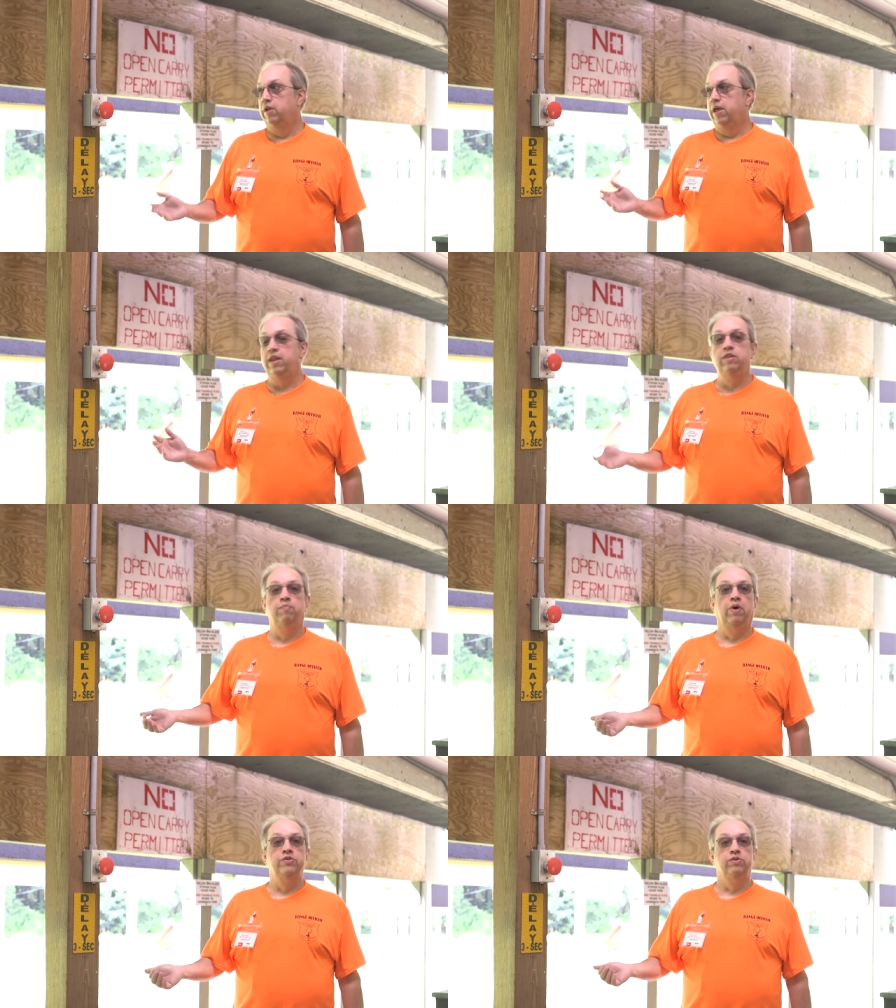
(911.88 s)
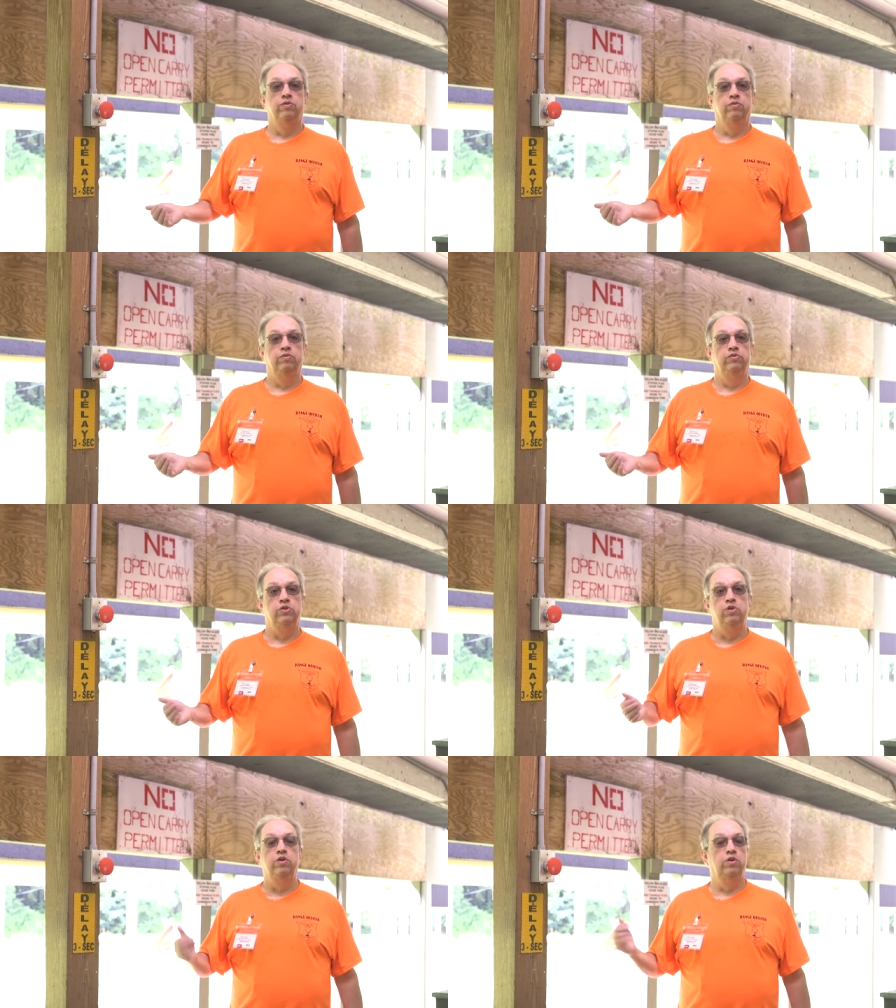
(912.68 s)
hitting the buzzer so
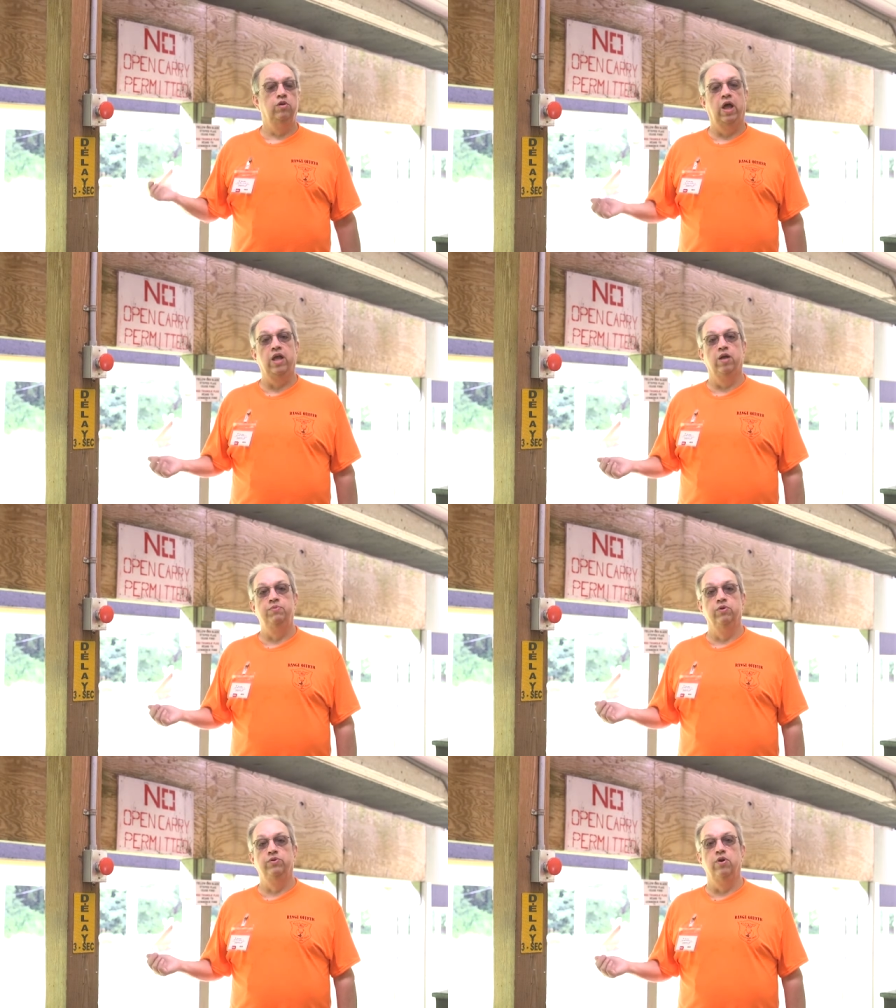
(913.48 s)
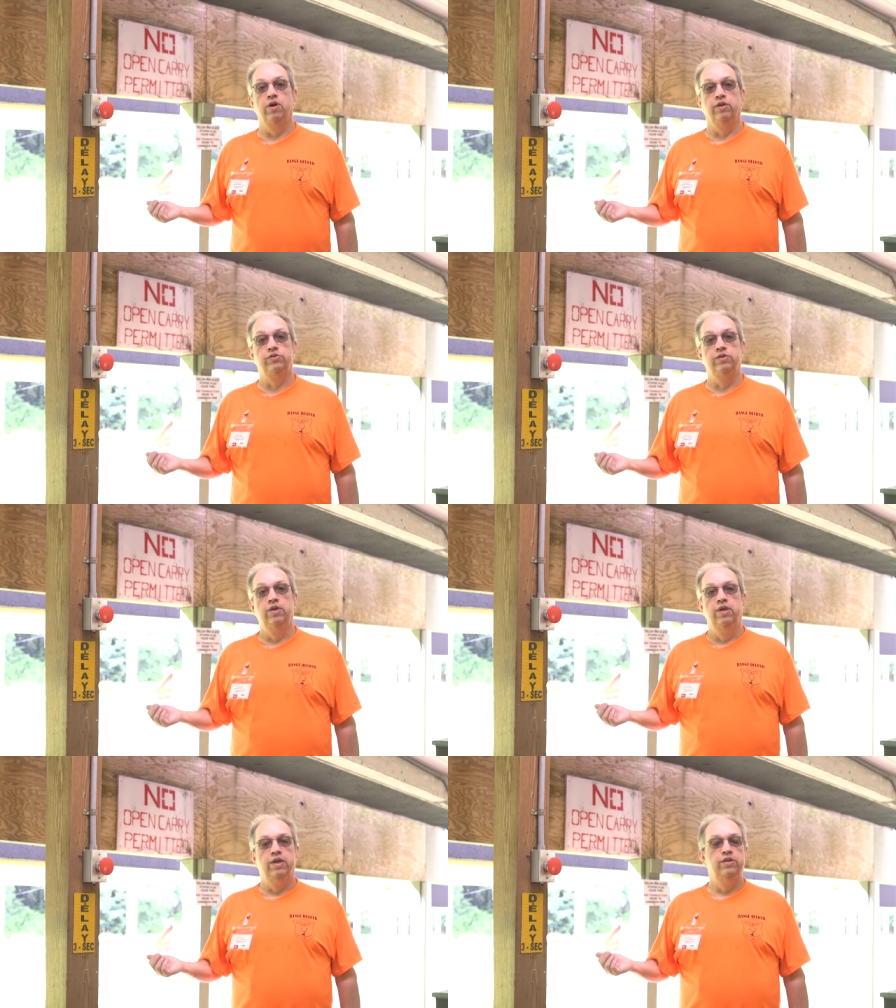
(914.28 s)
you can go hang up your targets
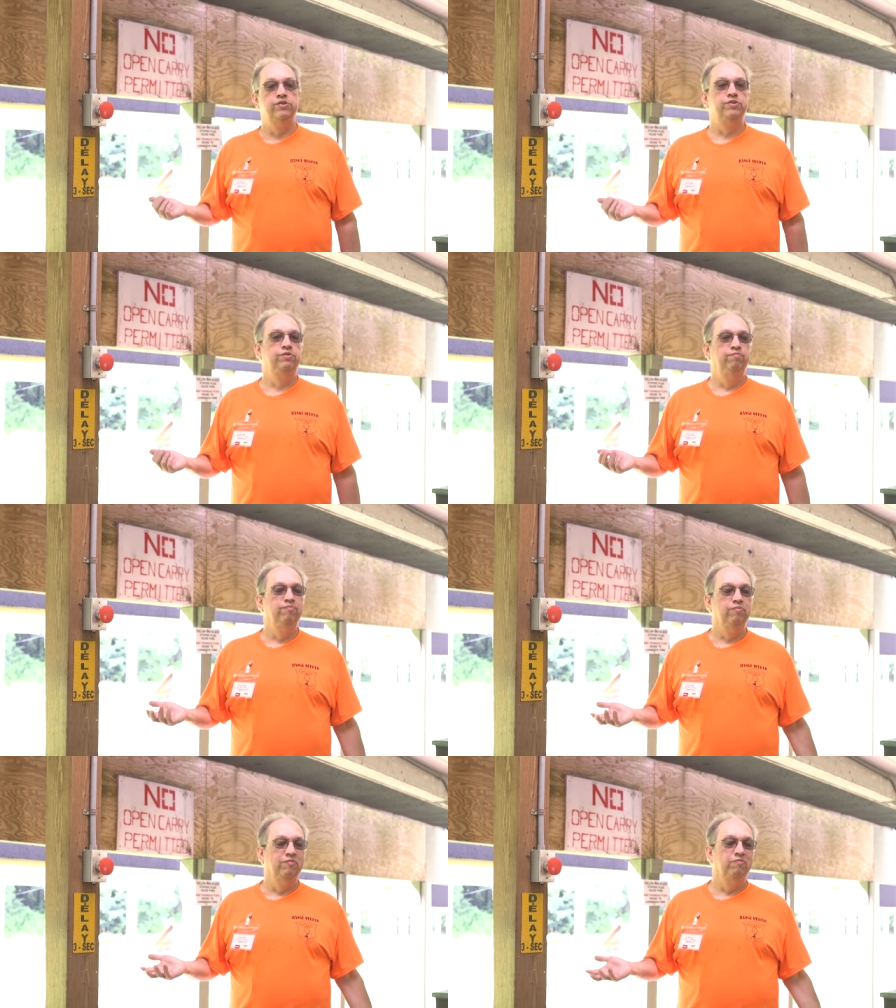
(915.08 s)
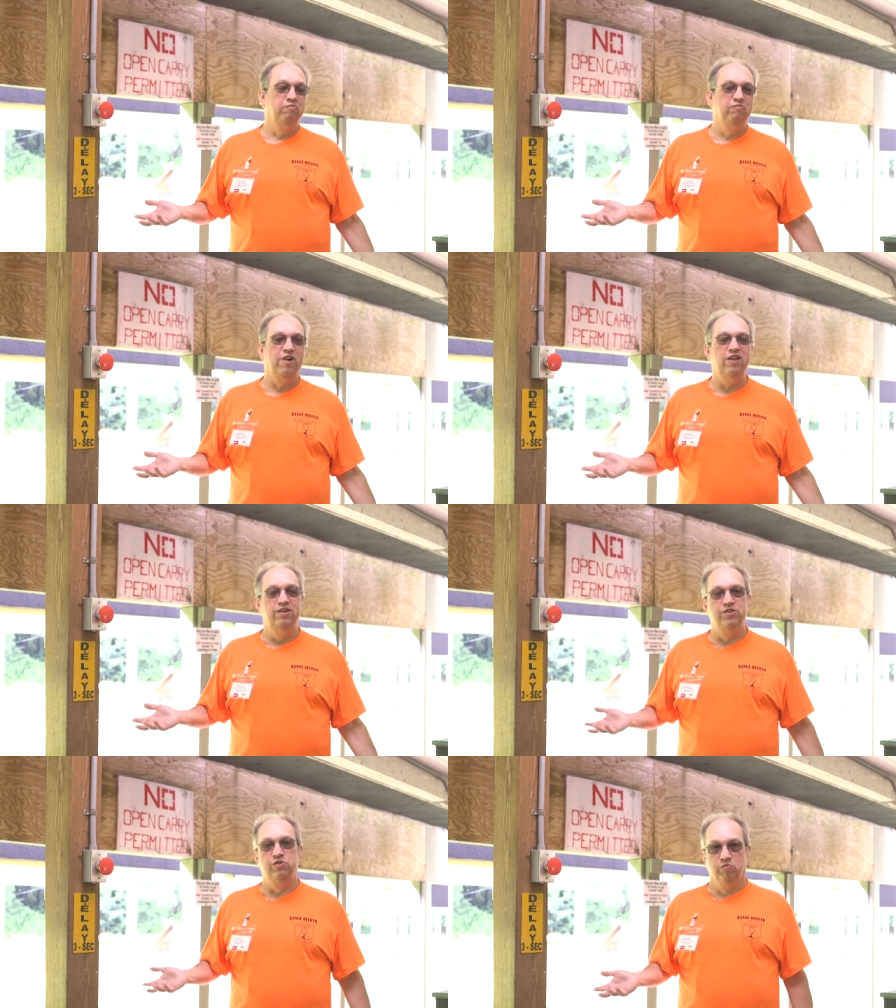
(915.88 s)
is frankly
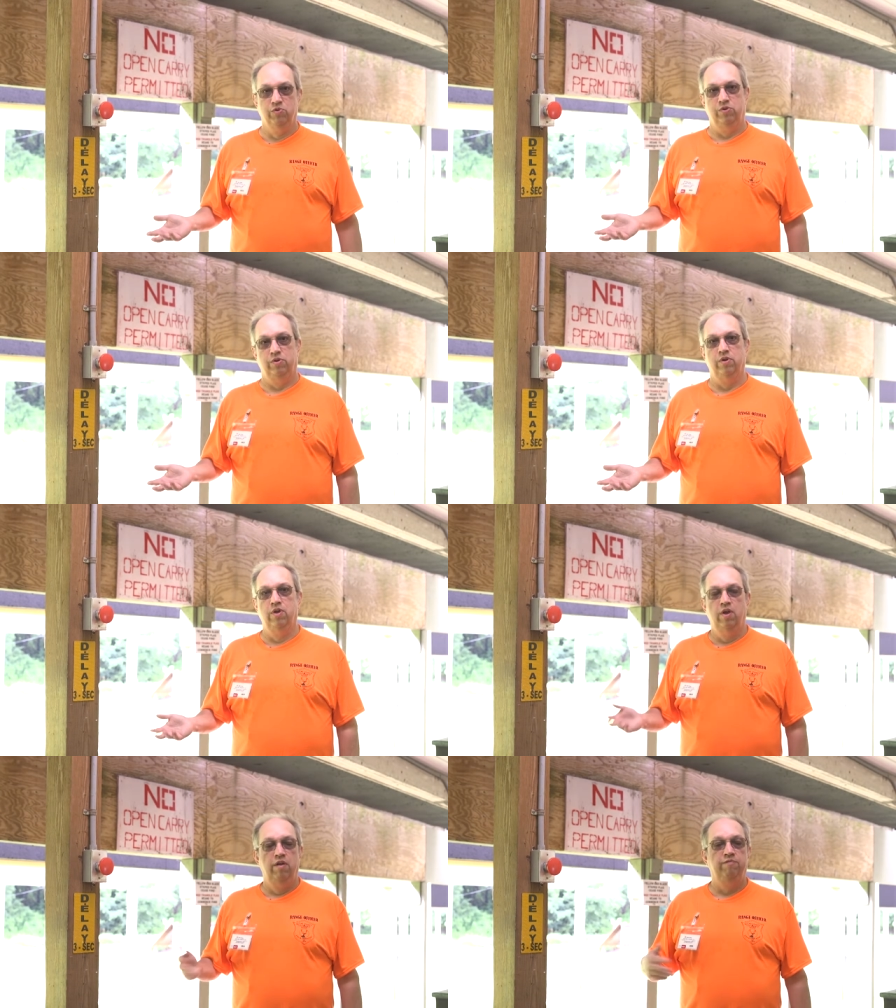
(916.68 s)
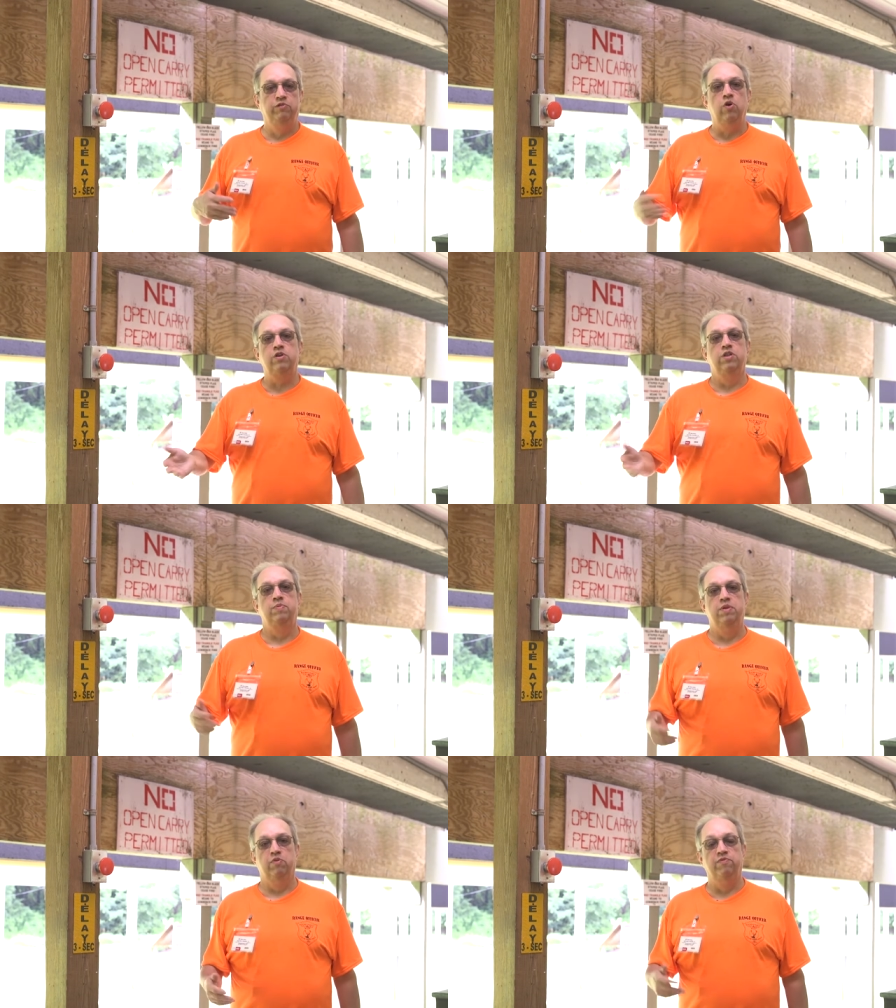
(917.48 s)
just rude. Talk to the
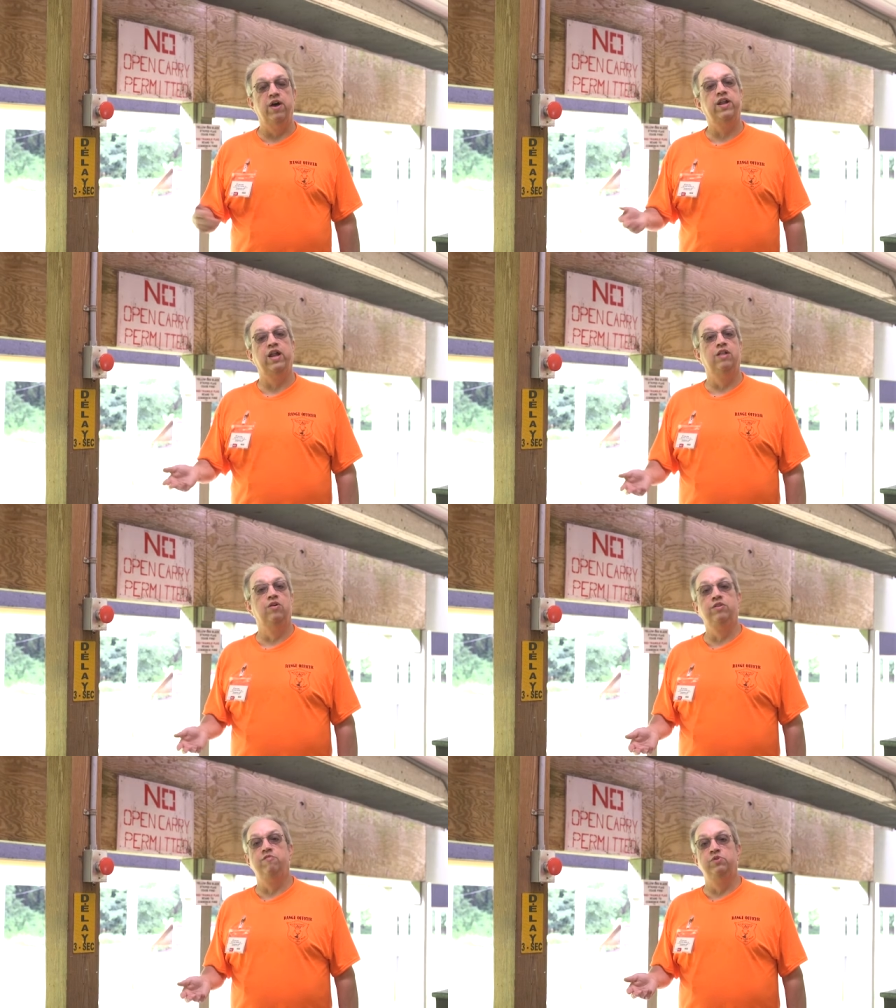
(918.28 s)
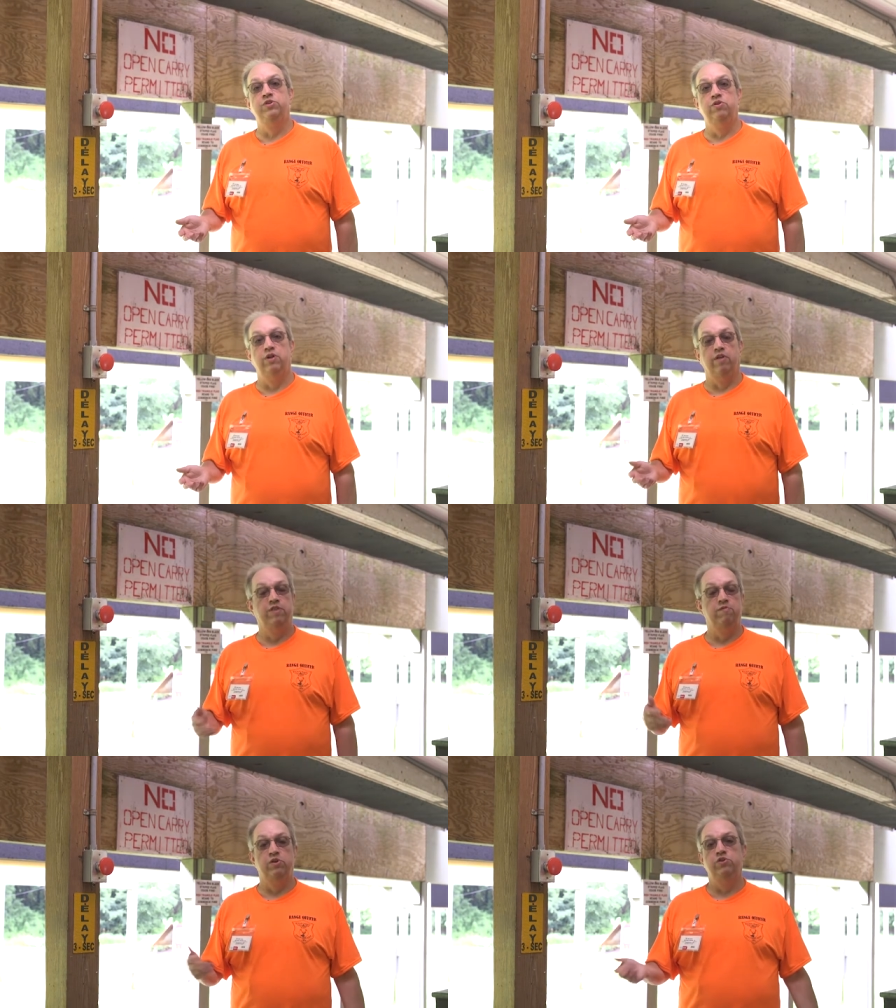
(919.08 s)
people, find out how long they've been shooting. If
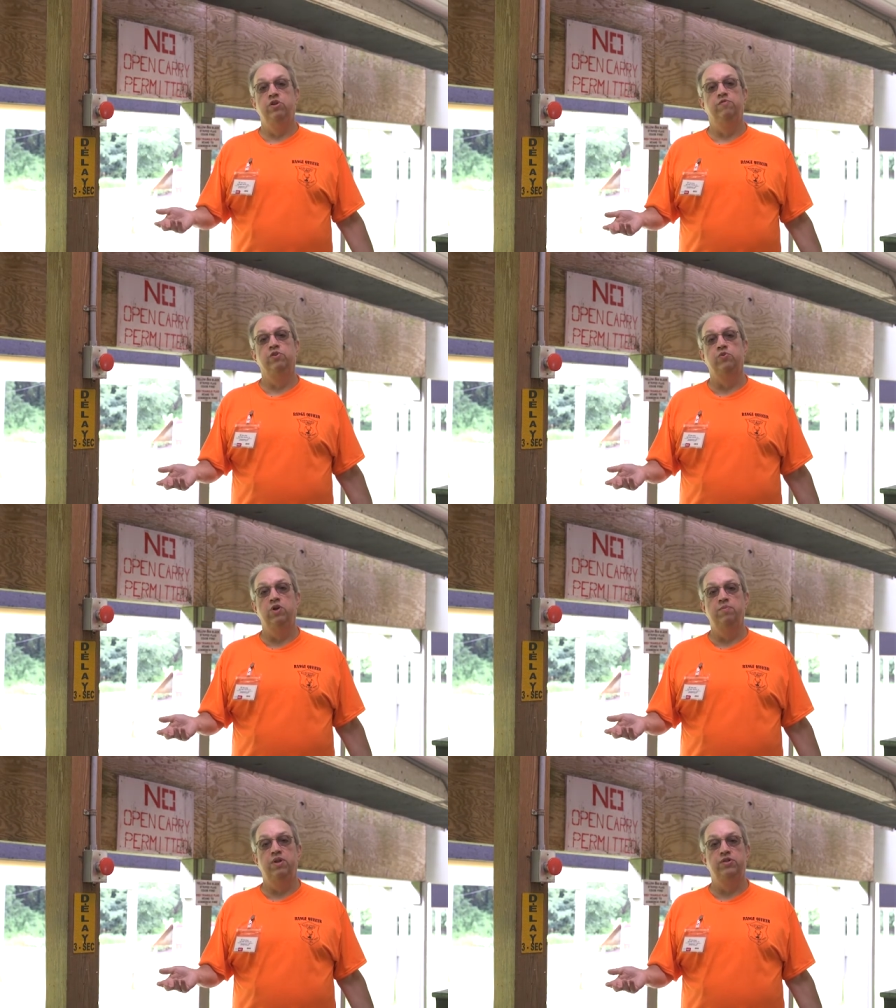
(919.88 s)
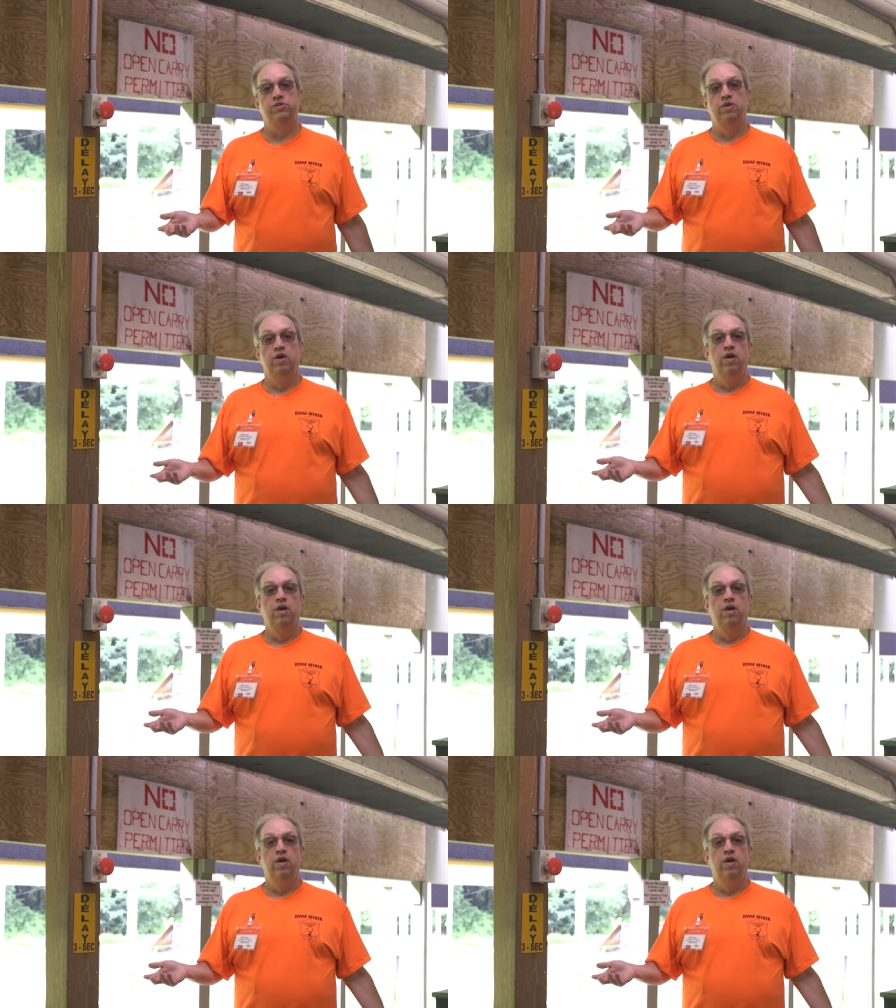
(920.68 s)
they've been shooting for 20 minutes,